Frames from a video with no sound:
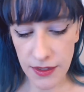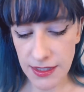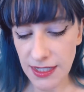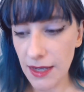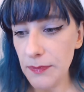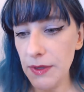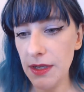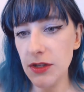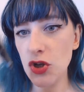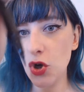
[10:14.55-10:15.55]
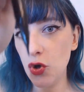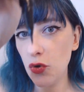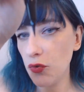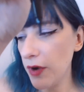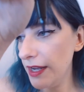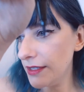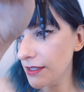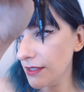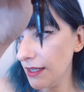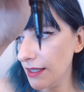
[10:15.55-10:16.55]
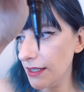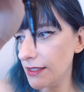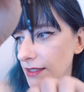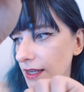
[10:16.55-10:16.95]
The tip is great. It is